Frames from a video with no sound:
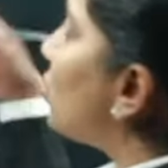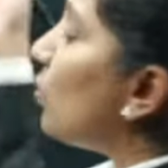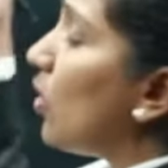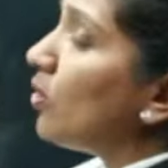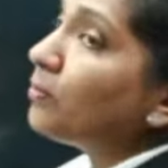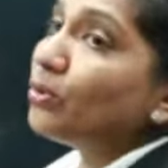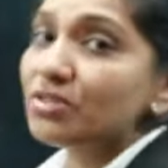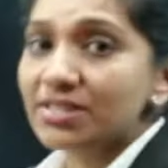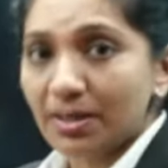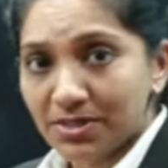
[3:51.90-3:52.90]
two or
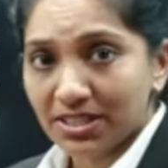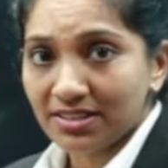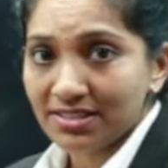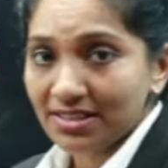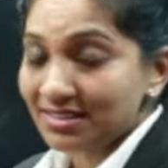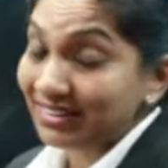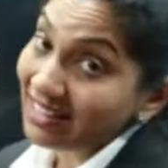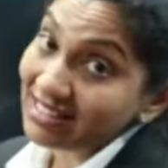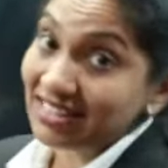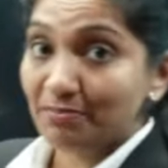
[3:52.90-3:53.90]
more substances?
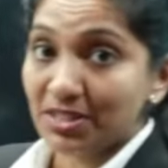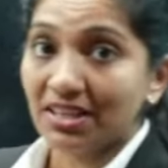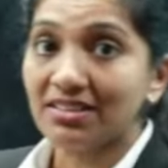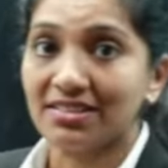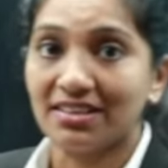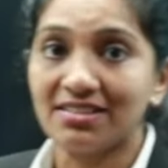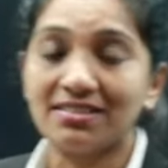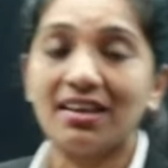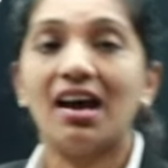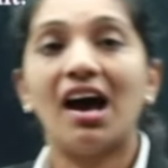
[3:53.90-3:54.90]
These
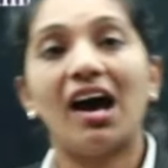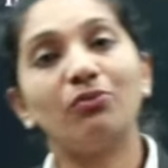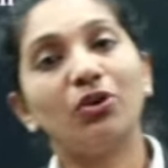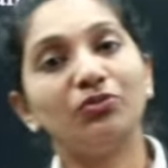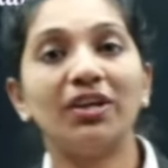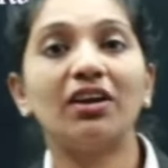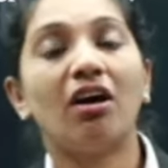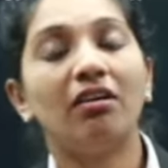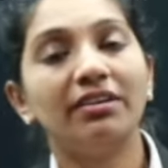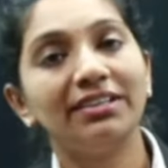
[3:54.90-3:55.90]
substances are what we
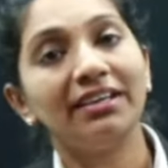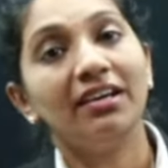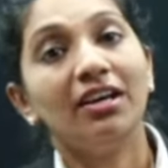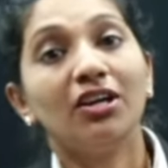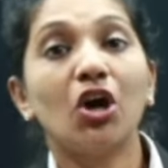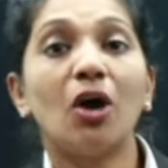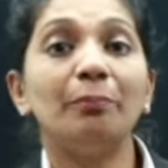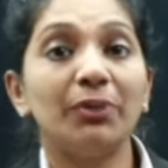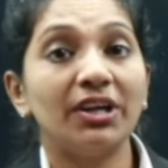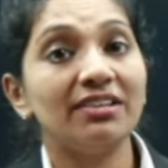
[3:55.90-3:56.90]
called the
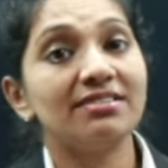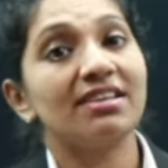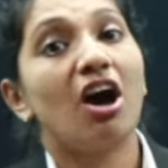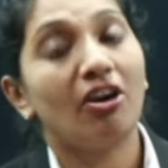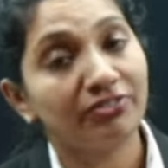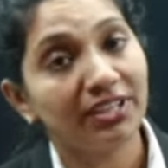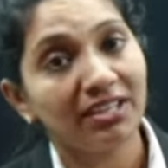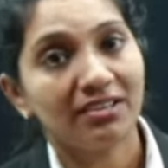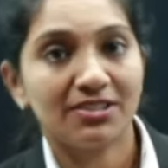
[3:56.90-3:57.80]
components of the